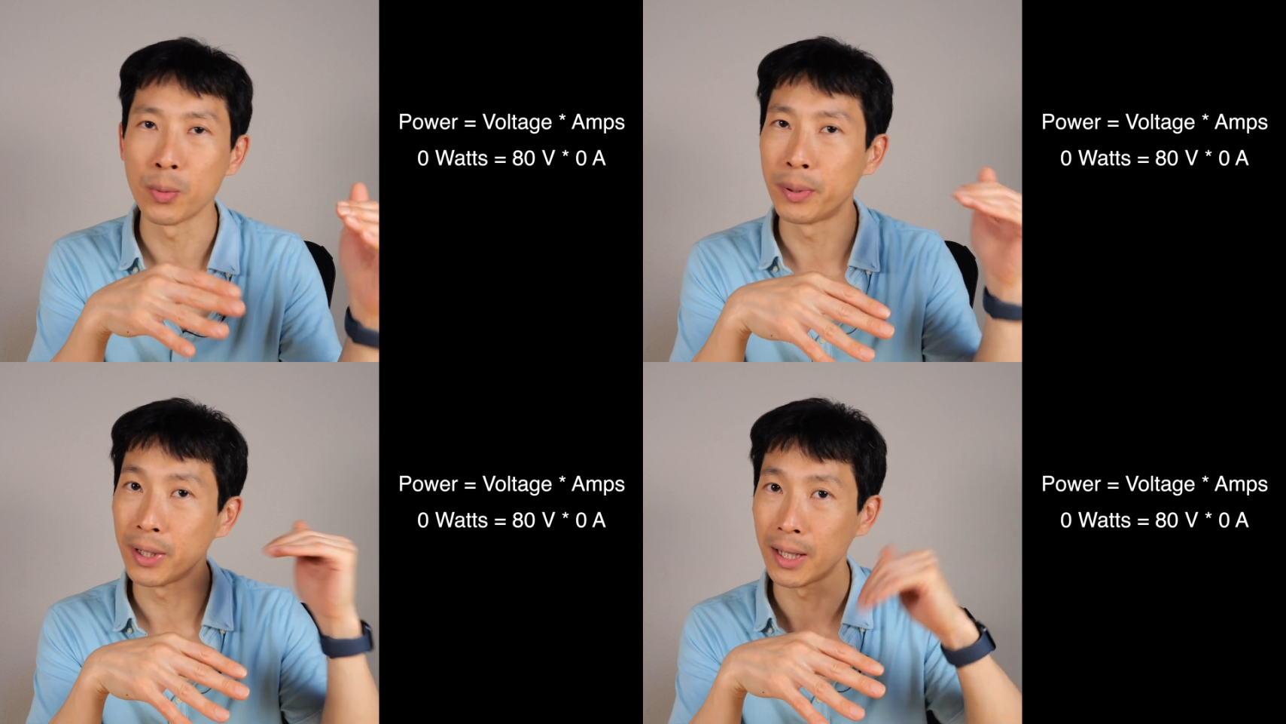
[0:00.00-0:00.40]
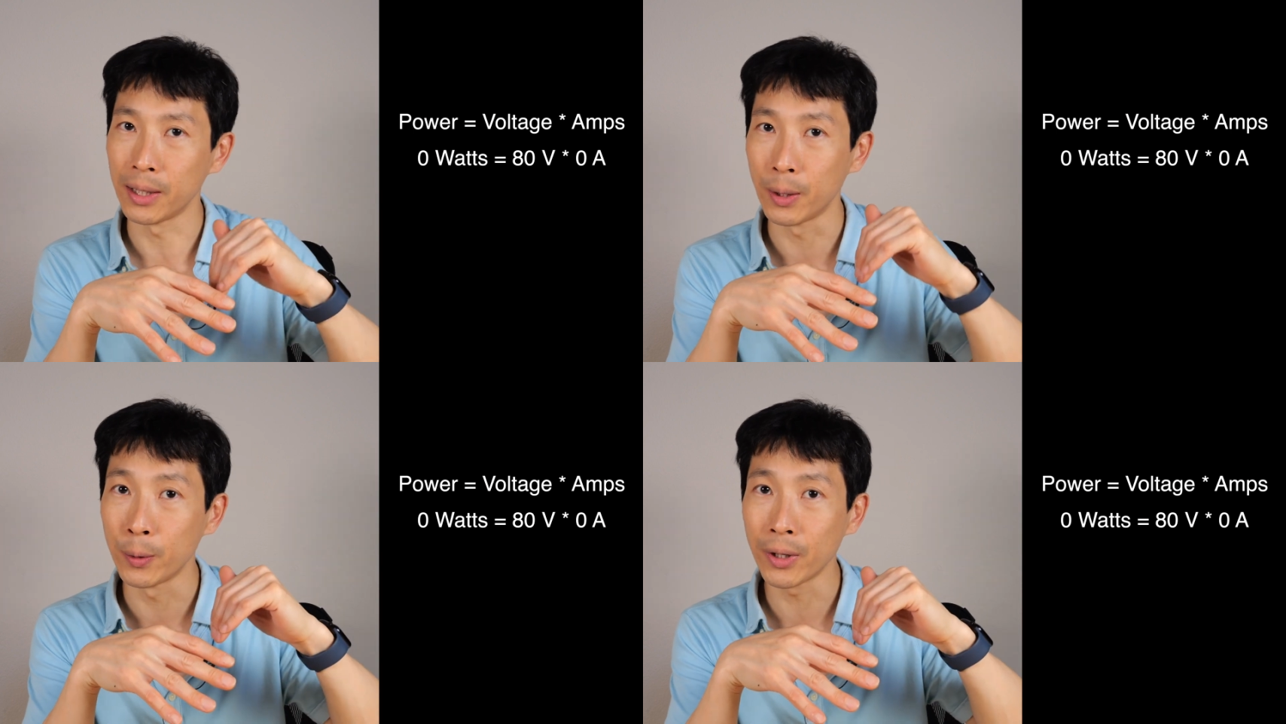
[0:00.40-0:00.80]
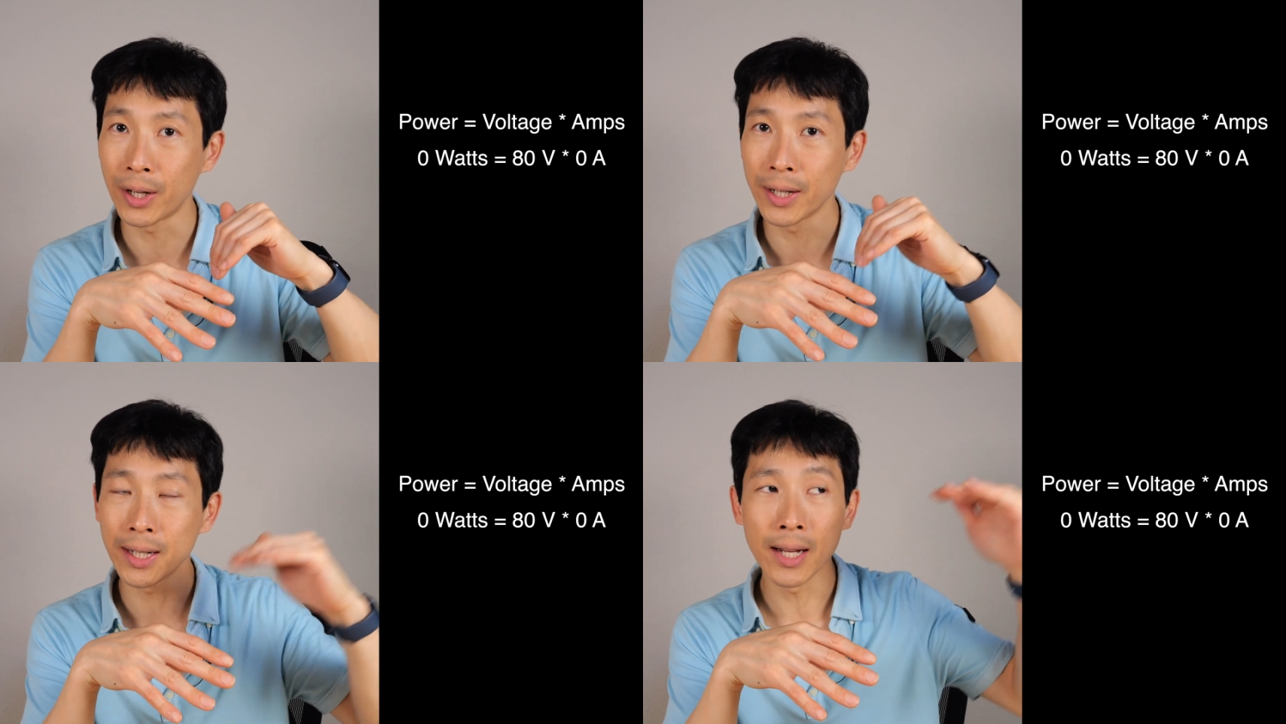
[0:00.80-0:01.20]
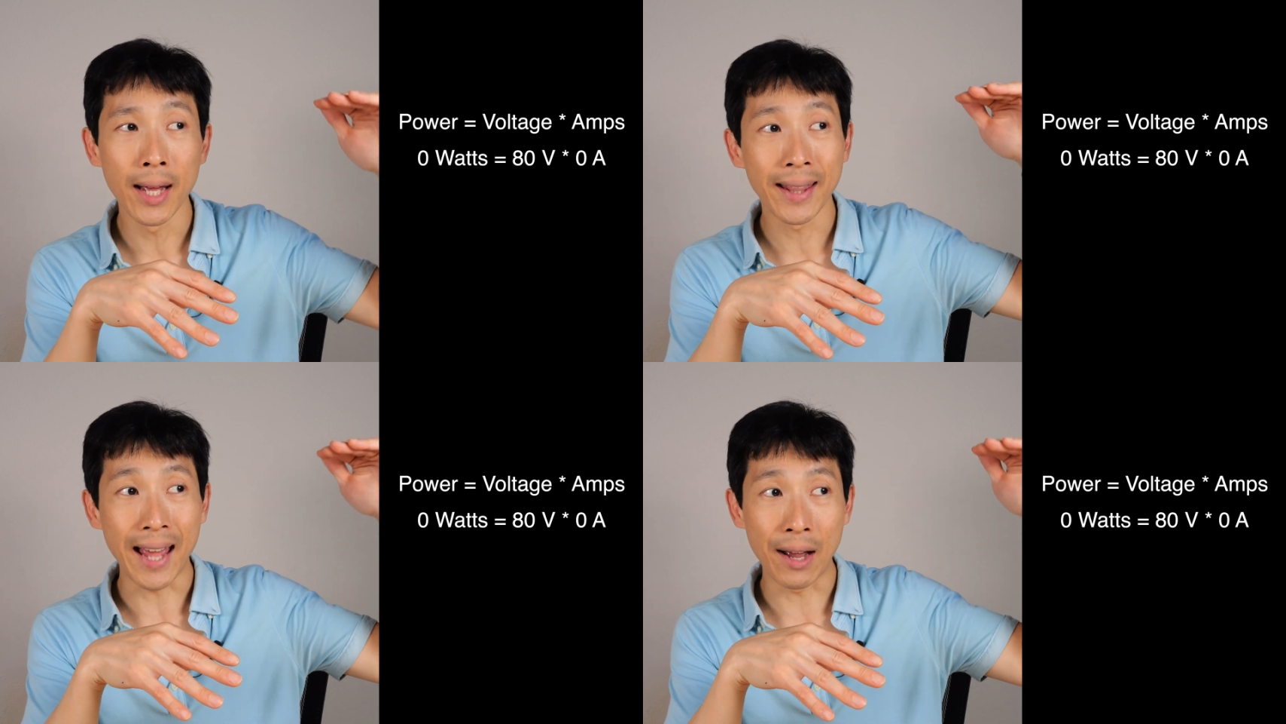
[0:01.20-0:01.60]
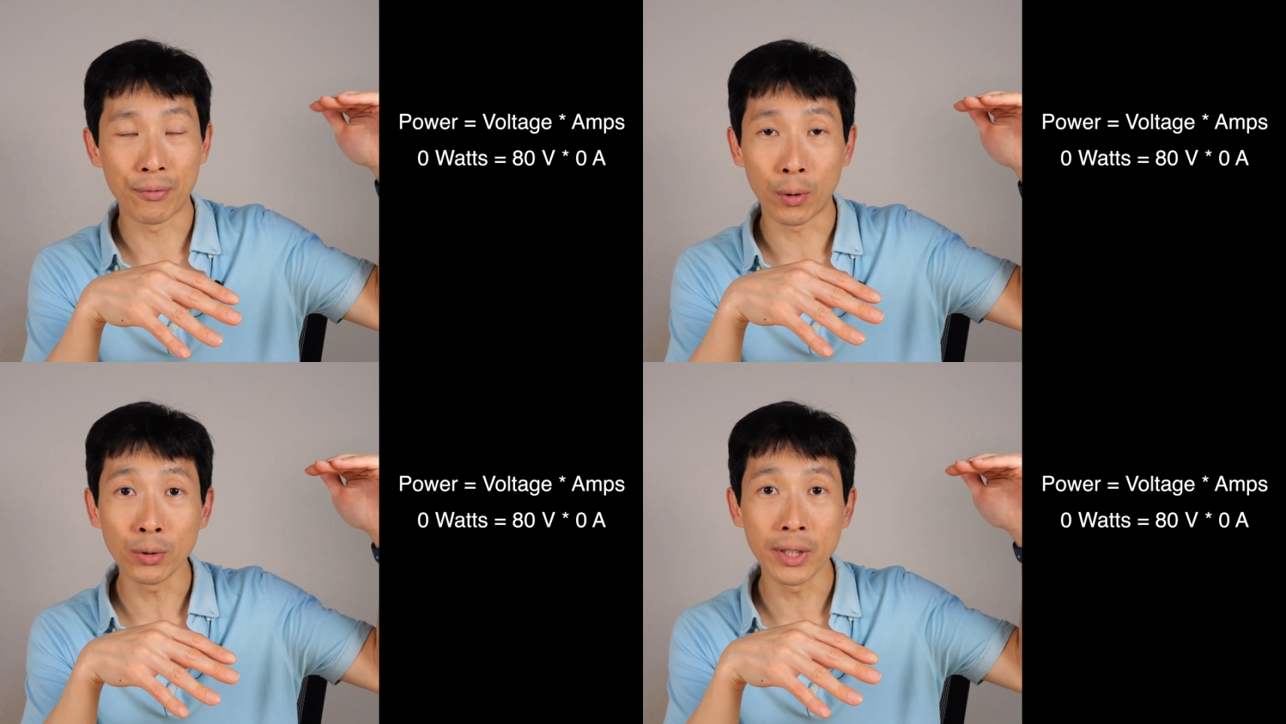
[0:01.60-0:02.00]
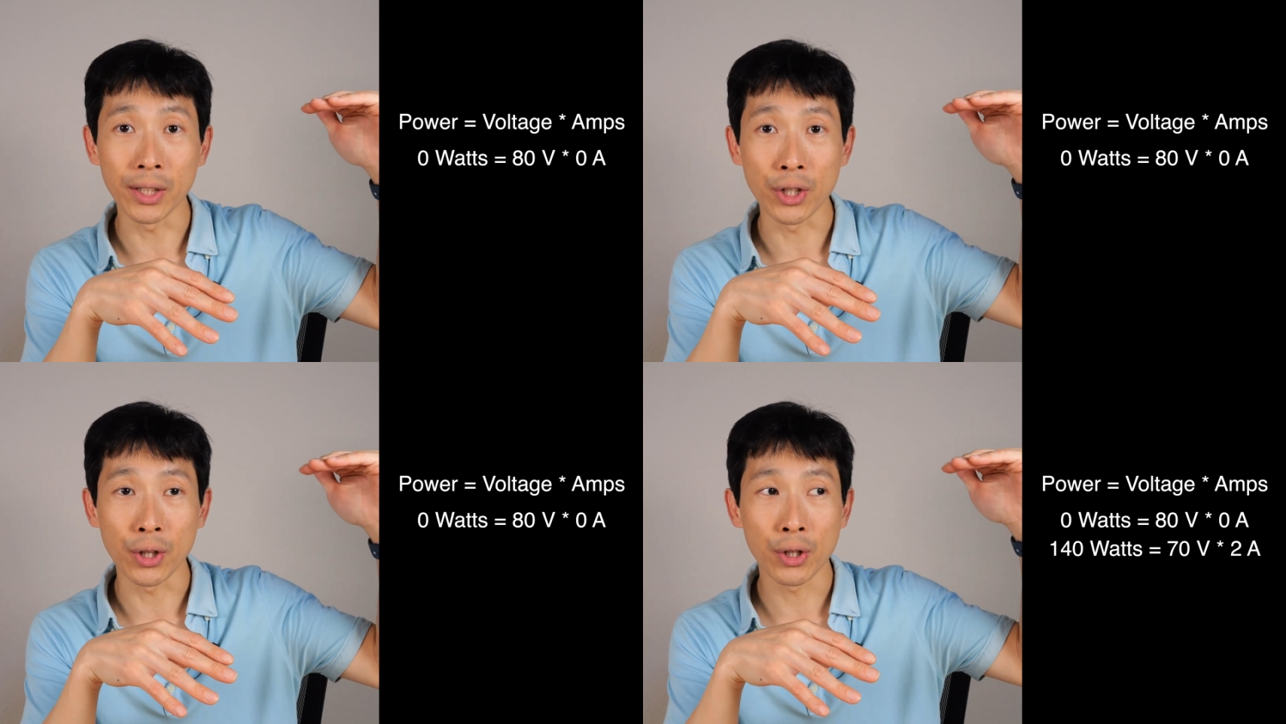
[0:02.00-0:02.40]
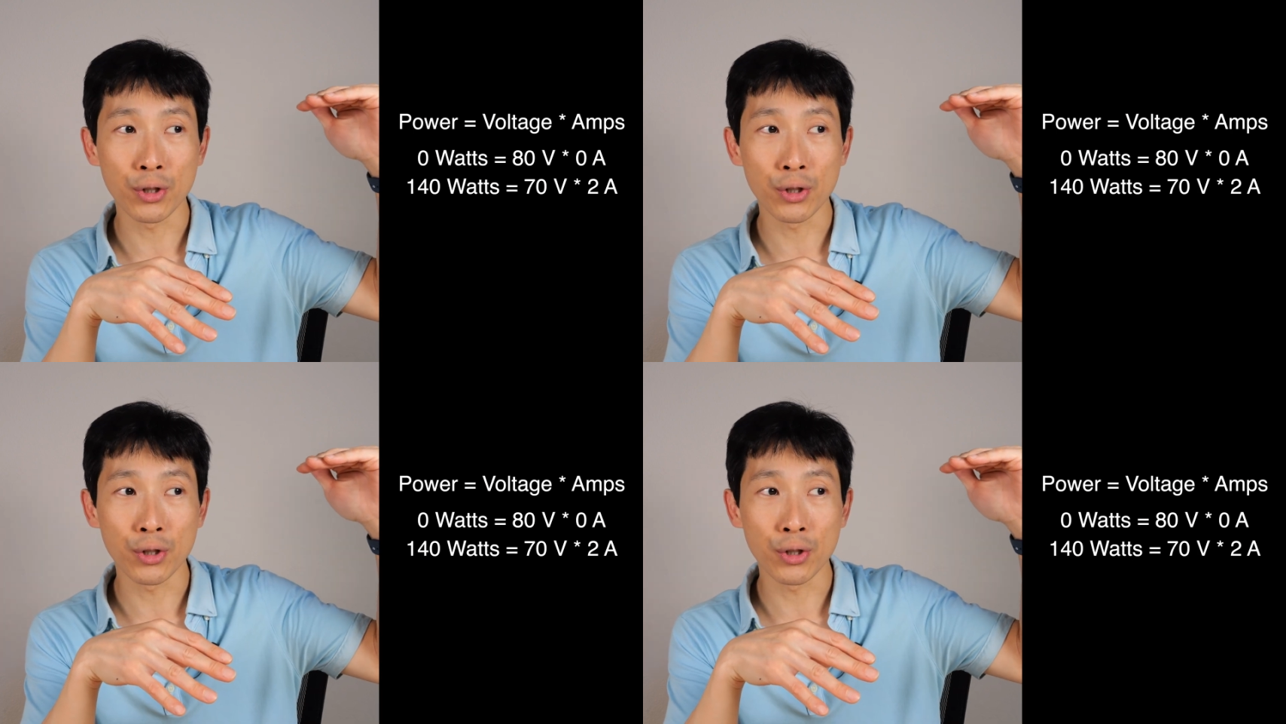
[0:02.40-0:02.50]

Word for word: you put a load on it, that voltage